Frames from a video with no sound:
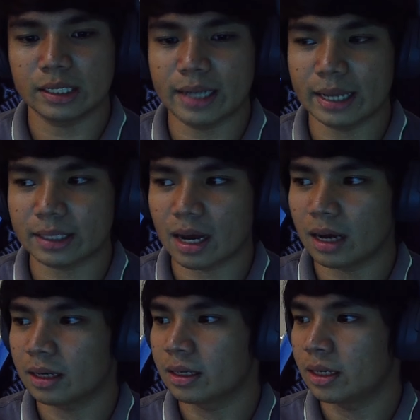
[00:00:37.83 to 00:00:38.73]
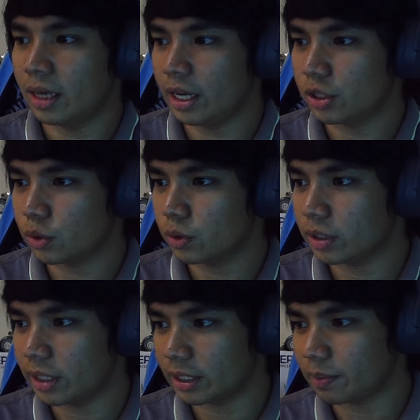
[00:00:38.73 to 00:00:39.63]
data into the
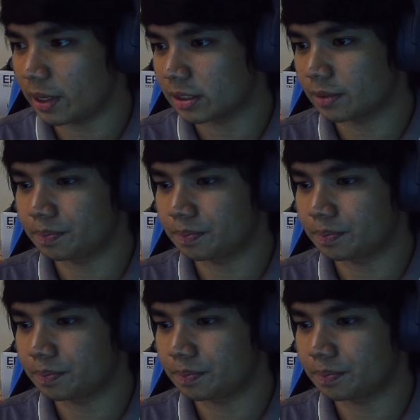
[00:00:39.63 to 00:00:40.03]
database.